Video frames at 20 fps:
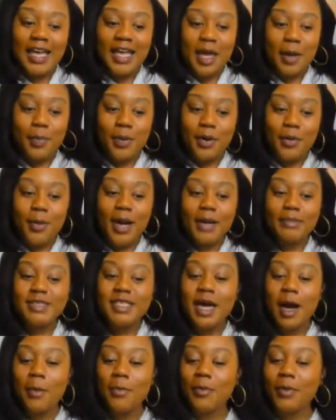keeping it wrapped
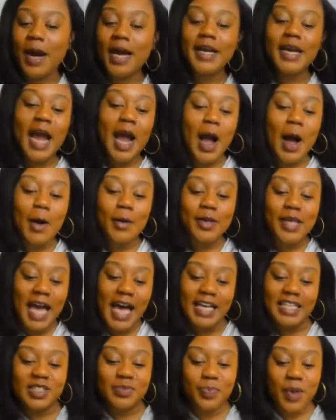up right now.
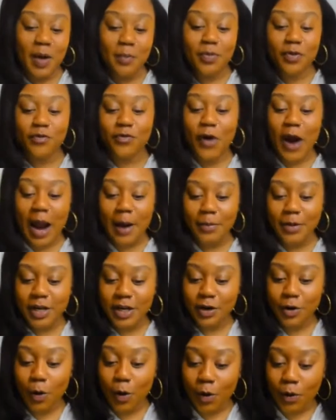Yes, but before I put
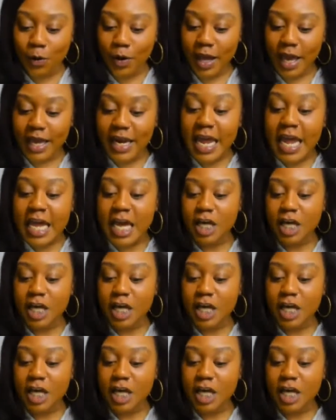it on,